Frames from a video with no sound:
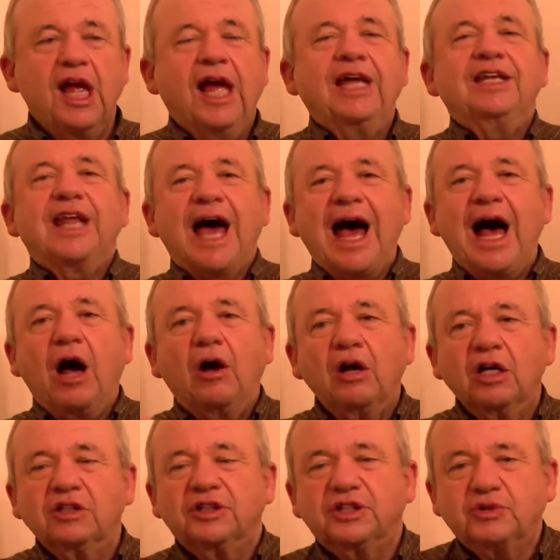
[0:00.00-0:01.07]
And now
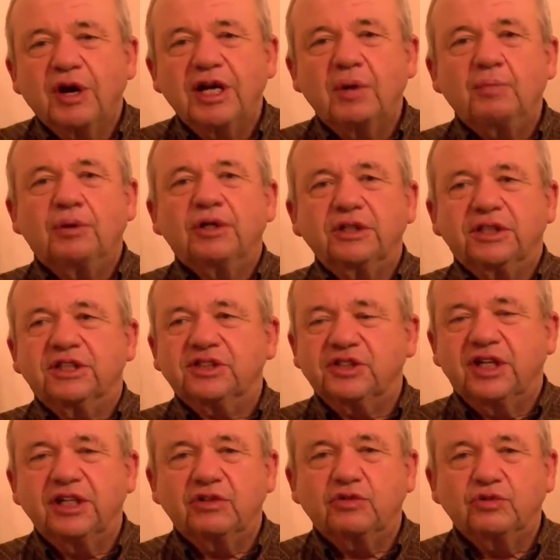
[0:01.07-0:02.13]
they're trying to put this
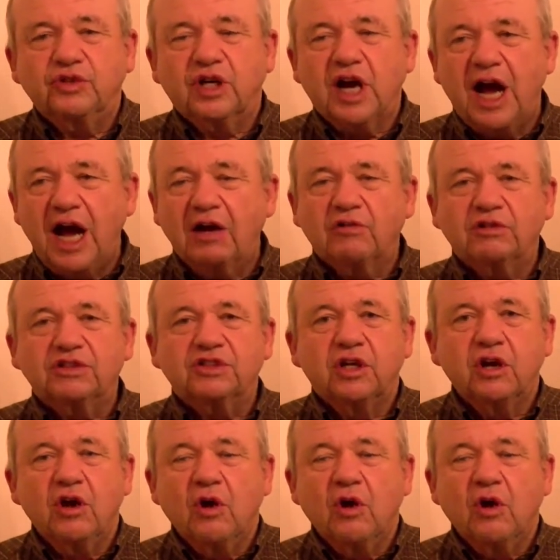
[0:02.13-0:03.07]
thing through the Congress